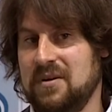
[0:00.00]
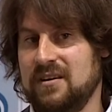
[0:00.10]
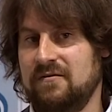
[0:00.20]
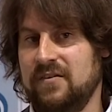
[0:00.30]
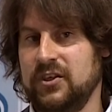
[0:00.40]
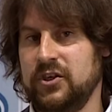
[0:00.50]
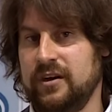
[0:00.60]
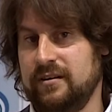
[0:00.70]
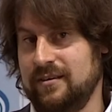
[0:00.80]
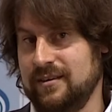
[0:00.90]

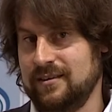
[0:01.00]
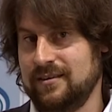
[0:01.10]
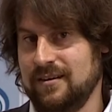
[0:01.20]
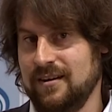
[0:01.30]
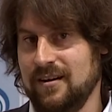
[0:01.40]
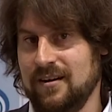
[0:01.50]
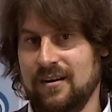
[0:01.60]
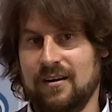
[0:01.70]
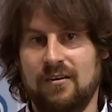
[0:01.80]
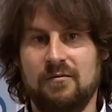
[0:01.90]
beneficiaries
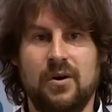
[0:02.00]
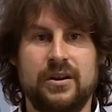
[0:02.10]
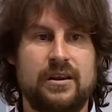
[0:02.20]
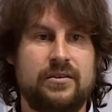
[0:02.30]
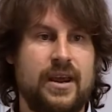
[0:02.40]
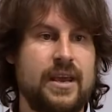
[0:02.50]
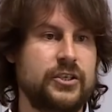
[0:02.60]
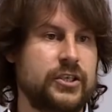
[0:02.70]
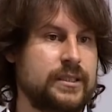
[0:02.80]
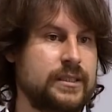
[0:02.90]
of money
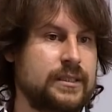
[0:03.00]
creation.